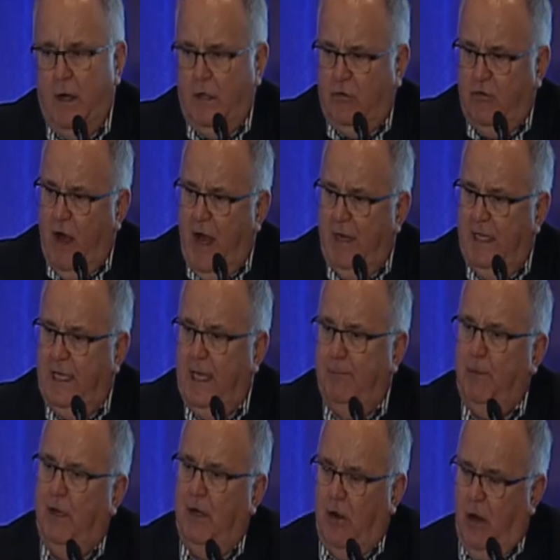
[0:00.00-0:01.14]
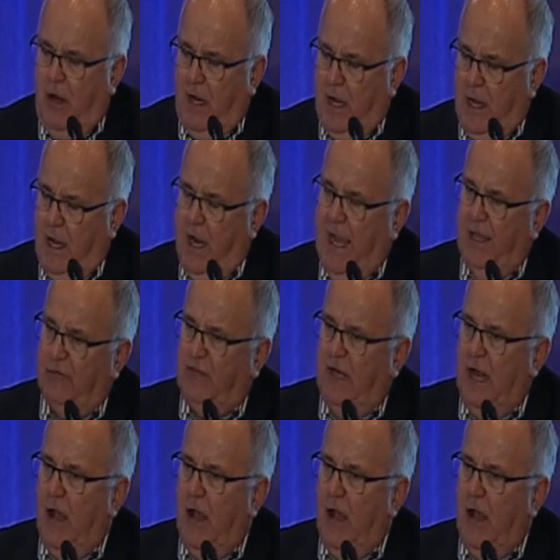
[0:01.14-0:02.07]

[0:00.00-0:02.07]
to try to keep it as an